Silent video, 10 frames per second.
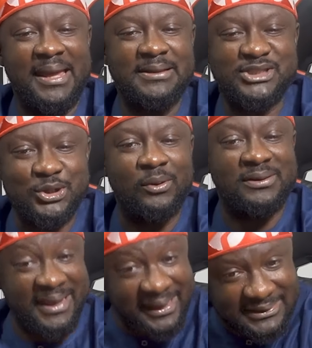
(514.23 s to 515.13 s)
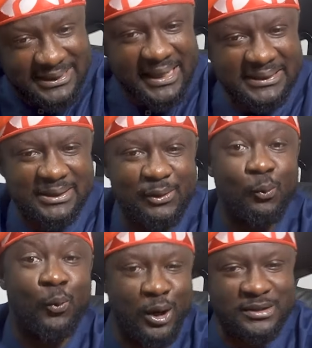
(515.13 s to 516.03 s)
And so the internet
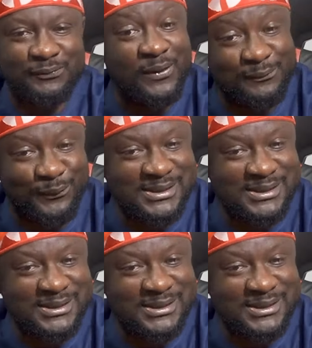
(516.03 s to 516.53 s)
worked for the